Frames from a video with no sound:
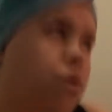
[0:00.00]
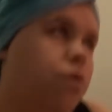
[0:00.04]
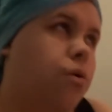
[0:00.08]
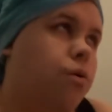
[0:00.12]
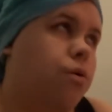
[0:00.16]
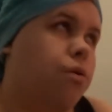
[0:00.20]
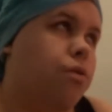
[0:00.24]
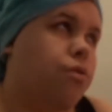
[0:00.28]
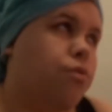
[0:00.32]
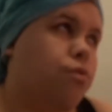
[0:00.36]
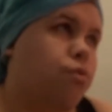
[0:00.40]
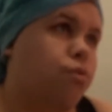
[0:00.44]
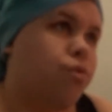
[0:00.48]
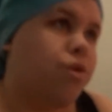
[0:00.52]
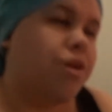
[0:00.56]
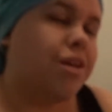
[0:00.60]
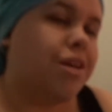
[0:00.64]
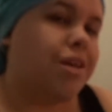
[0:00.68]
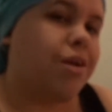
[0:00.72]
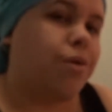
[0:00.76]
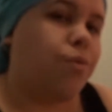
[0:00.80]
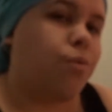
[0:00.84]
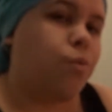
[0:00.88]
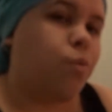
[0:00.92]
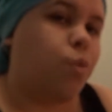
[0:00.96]
was
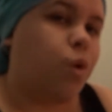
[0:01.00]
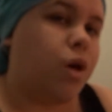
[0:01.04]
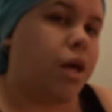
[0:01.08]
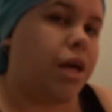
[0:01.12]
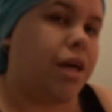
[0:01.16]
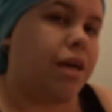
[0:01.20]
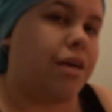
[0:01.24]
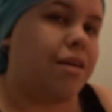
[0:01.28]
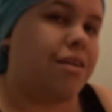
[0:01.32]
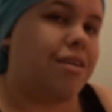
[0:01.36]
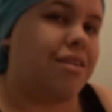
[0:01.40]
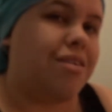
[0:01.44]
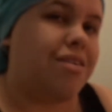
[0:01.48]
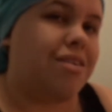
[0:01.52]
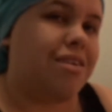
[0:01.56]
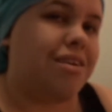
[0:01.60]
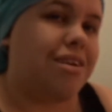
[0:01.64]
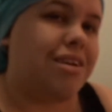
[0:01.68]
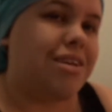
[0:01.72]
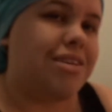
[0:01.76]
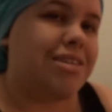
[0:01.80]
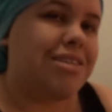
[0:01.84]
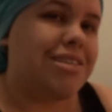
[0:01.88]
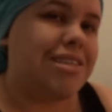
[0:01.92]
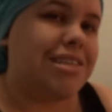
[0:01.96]
really weird
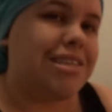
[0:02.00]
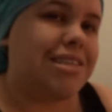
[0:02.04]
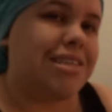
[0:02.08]
to